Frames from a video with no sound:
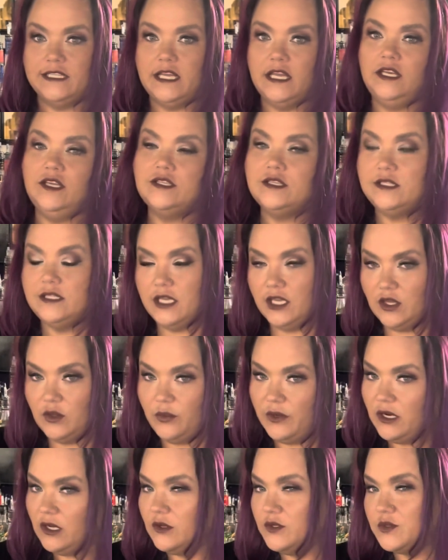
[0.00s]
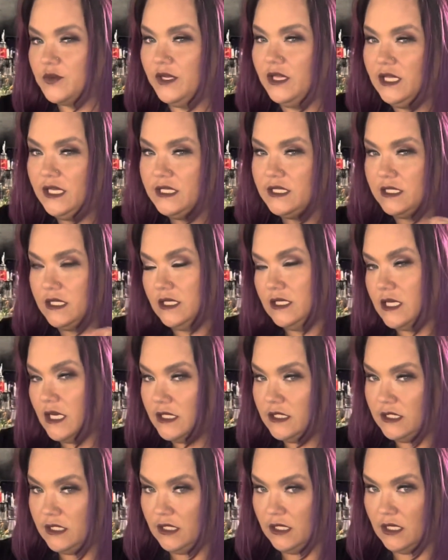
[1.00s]
Daniel's Single Barrel was released in
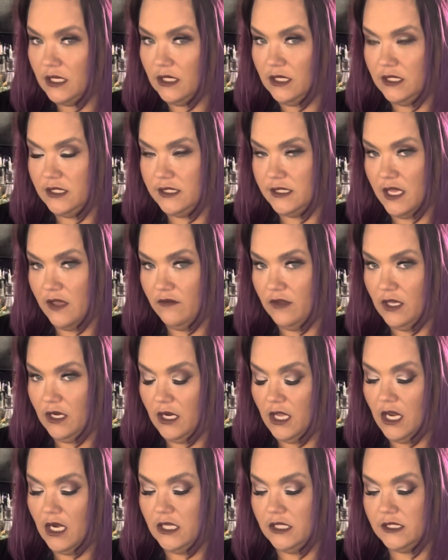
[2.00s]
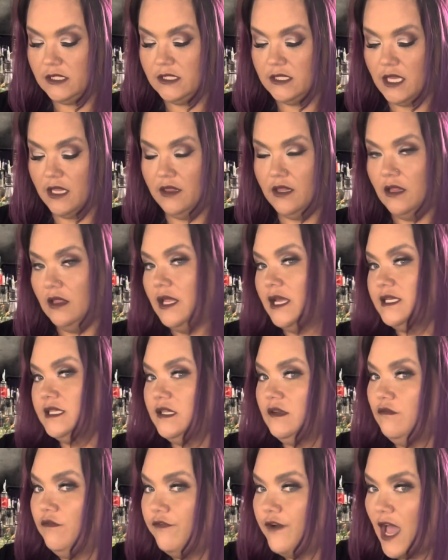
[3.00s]
1997, and it said that less
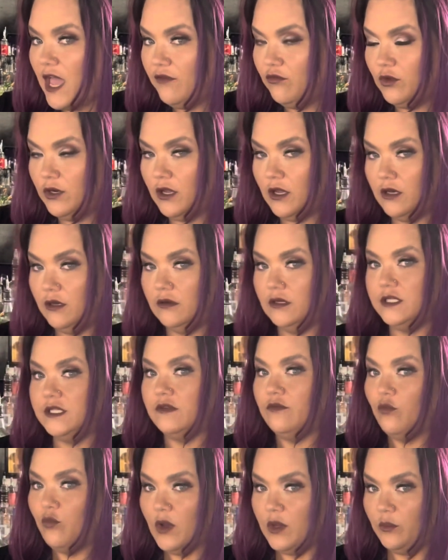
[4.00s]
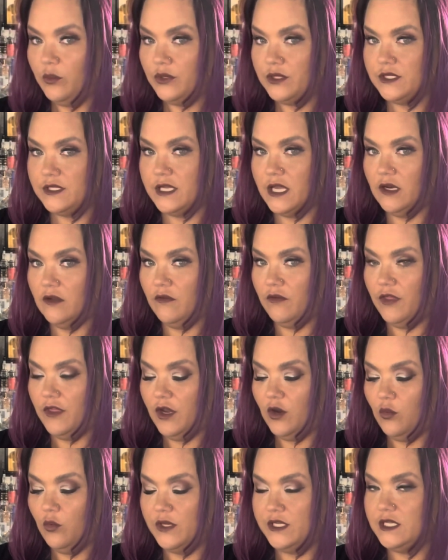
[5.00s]
than 0.05% of
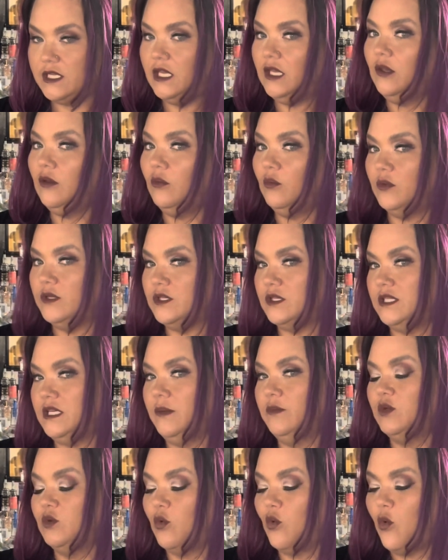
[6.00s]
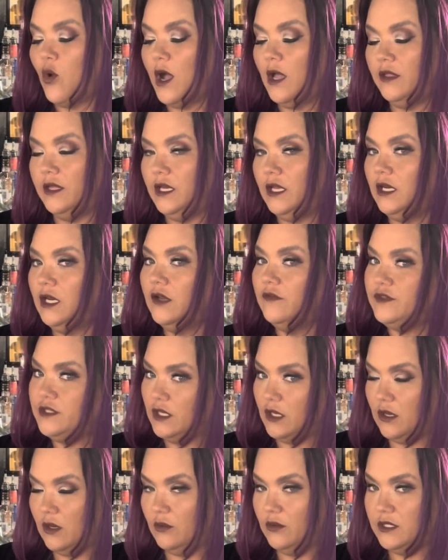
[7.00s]
their whiskey was deemed quality enough
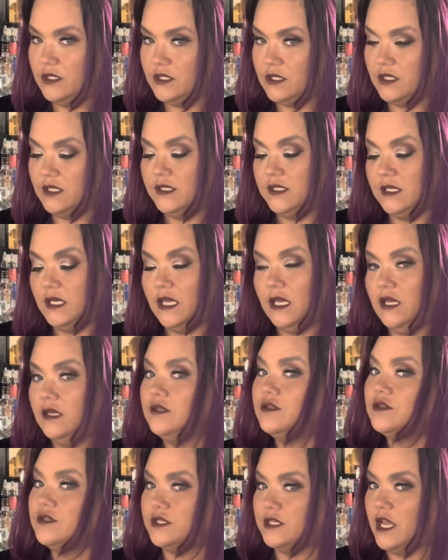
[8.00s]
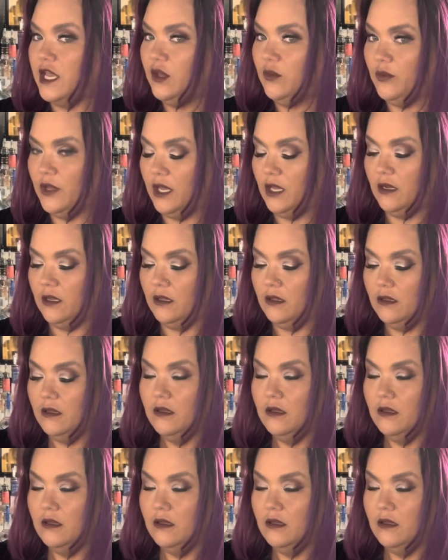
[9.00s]
to go into this decanter-style bottle.